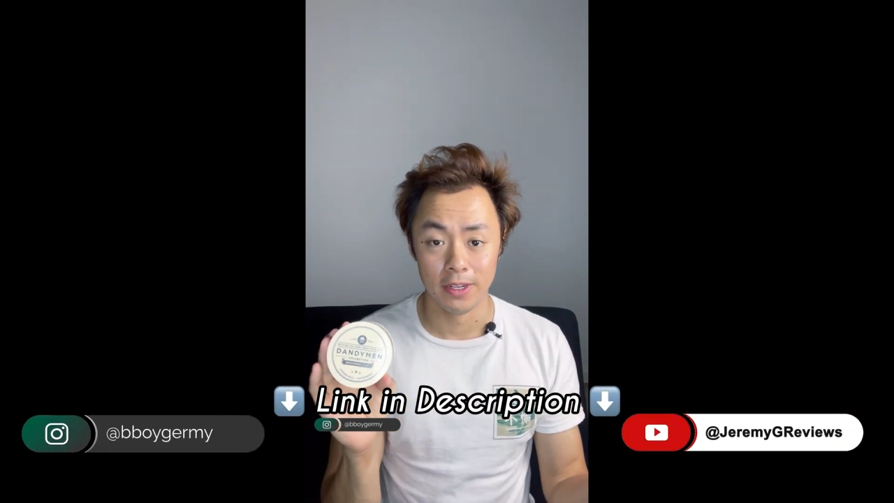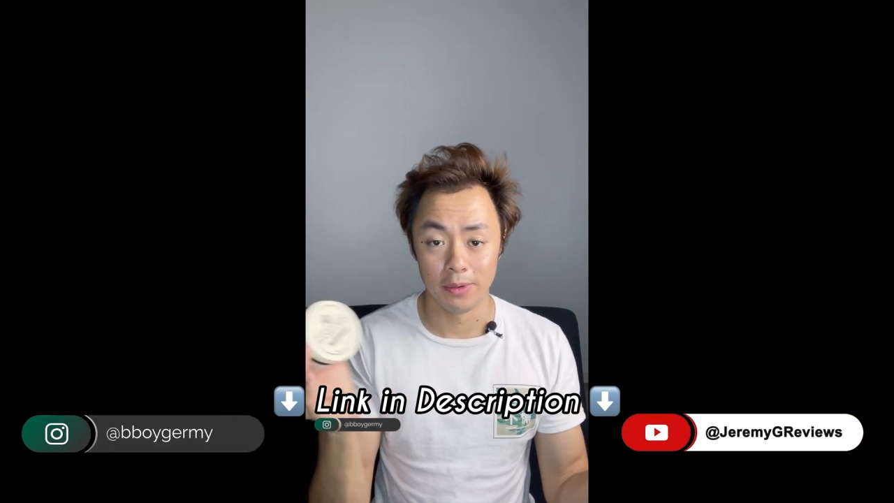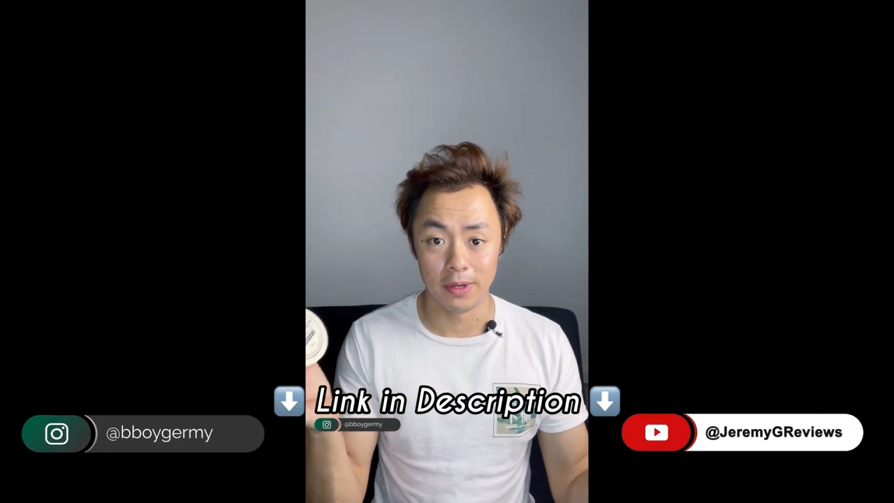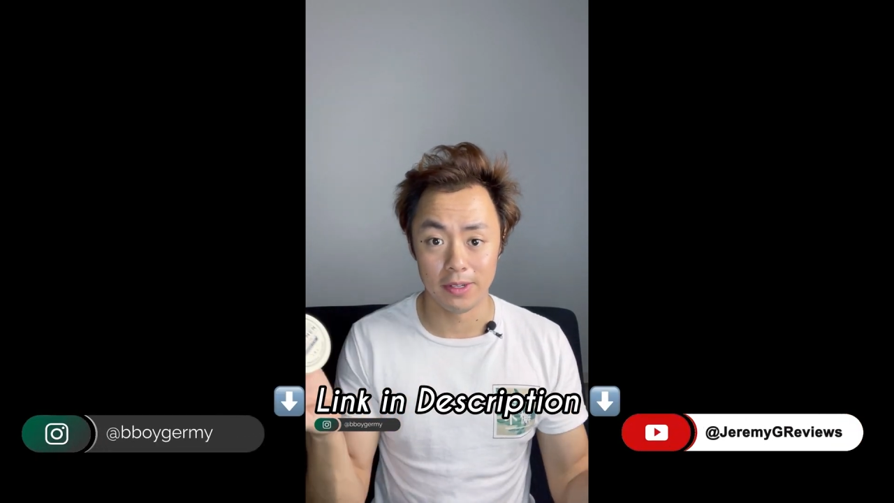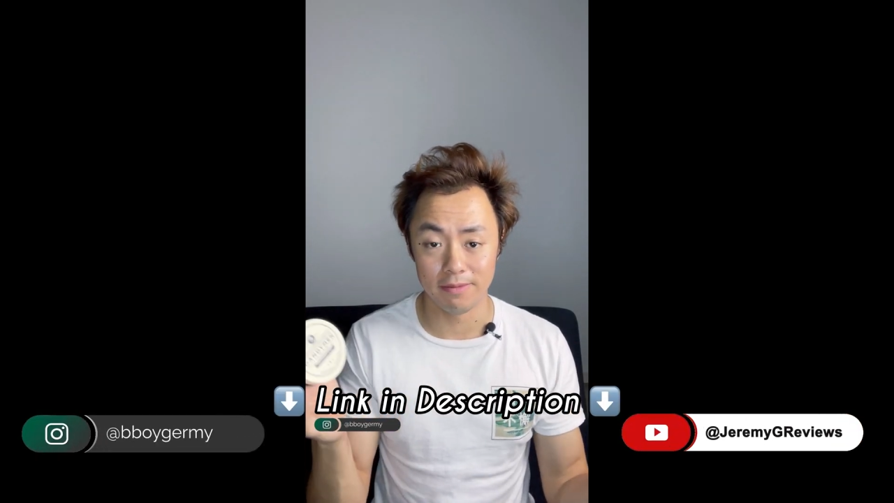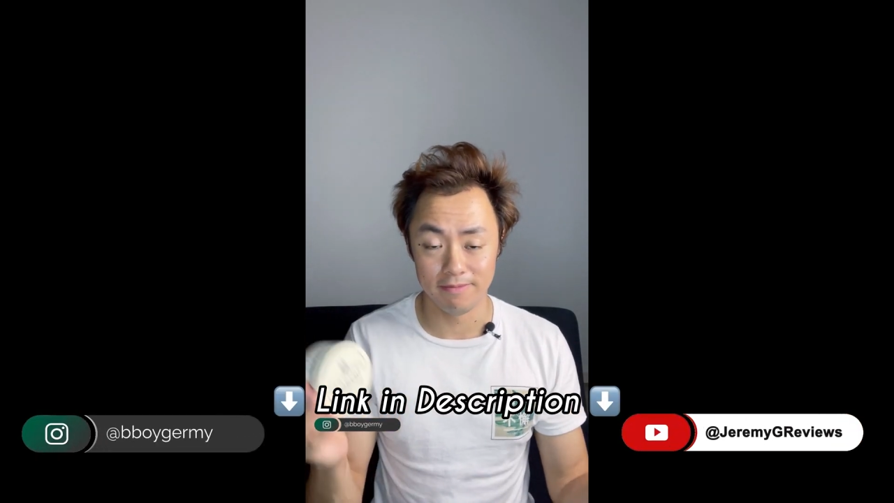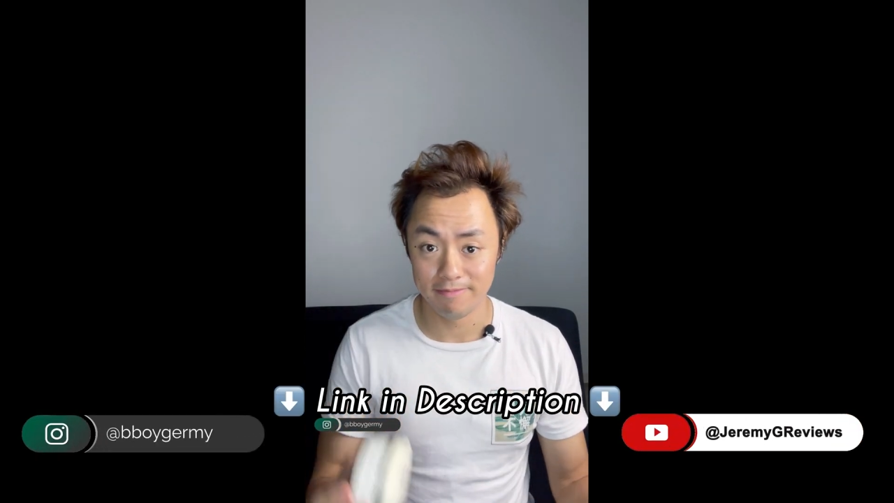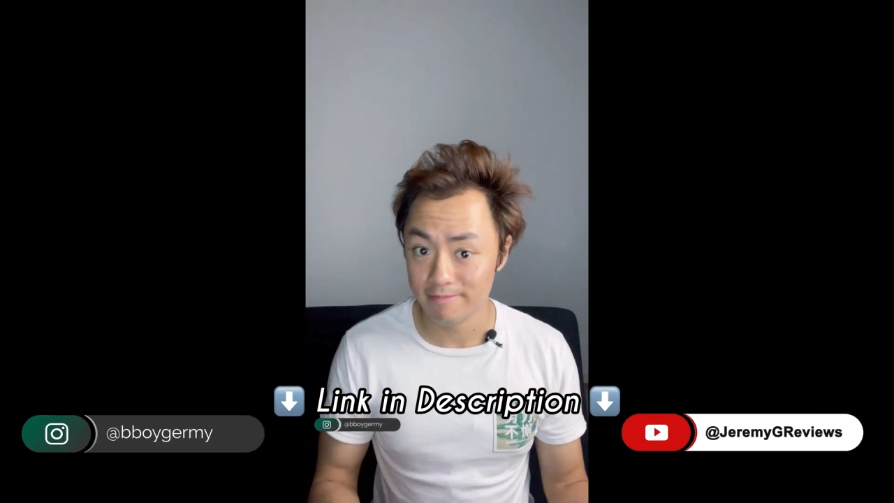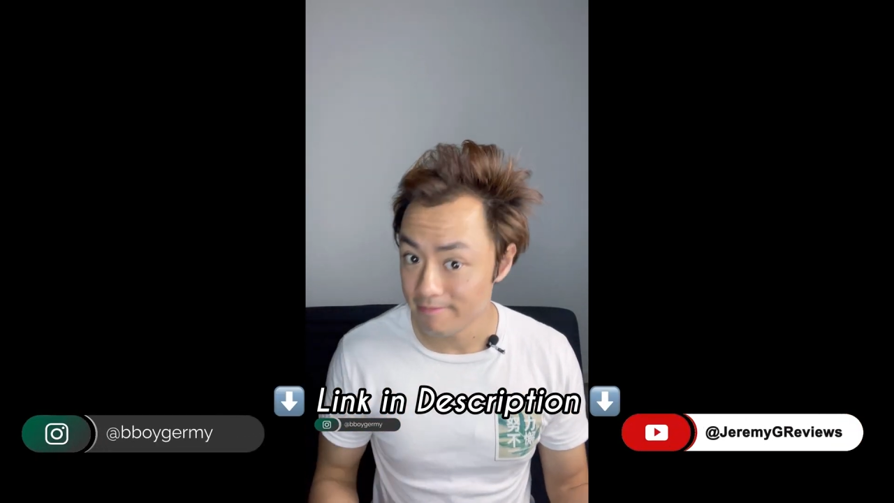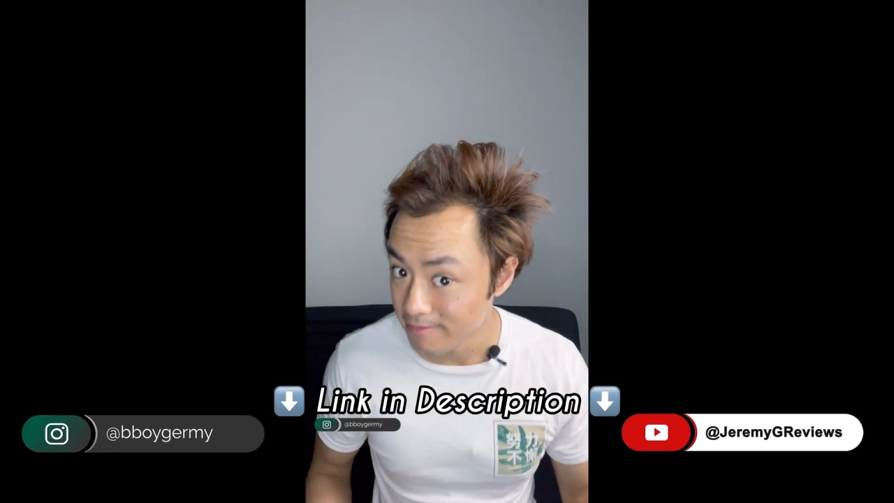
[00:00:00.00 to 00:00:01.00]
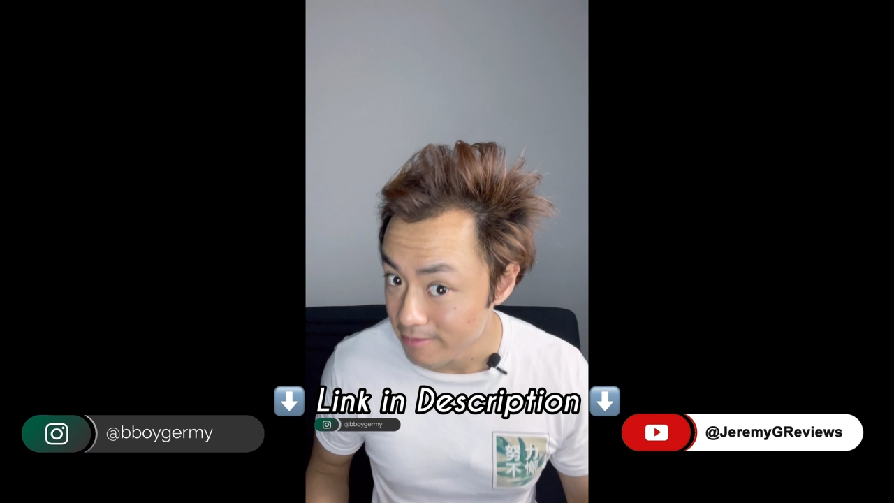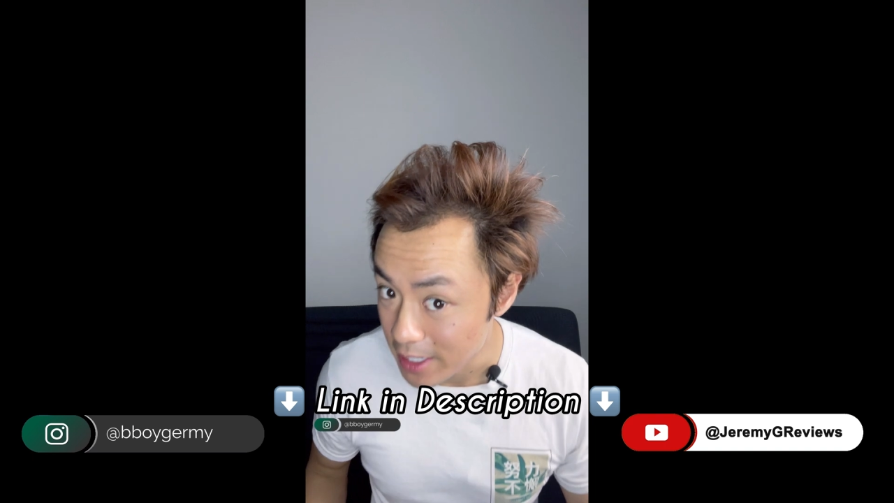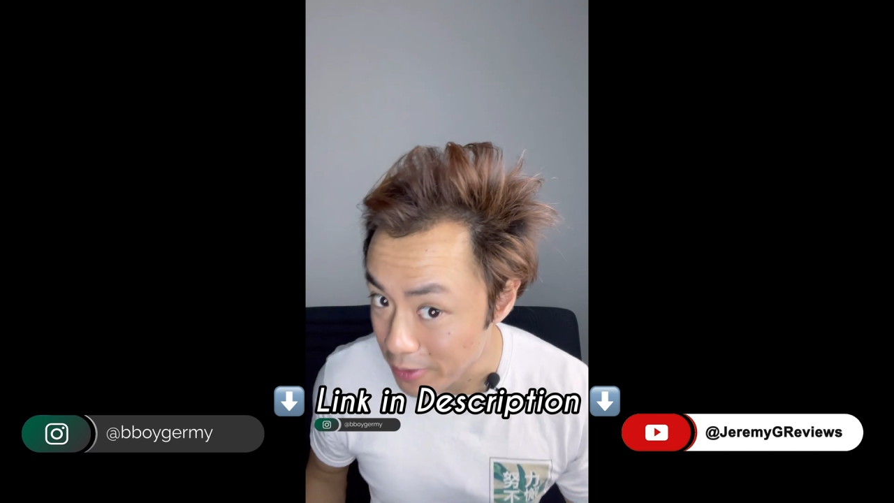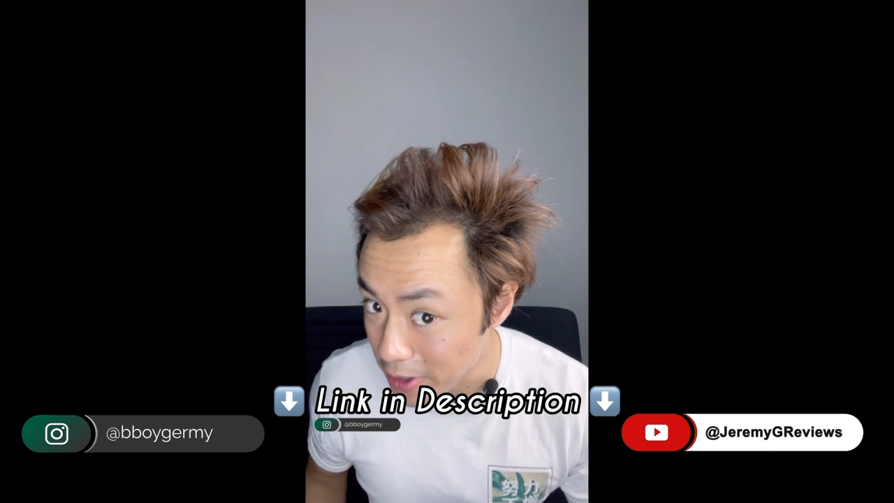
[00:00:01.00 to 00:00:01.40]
Well, see for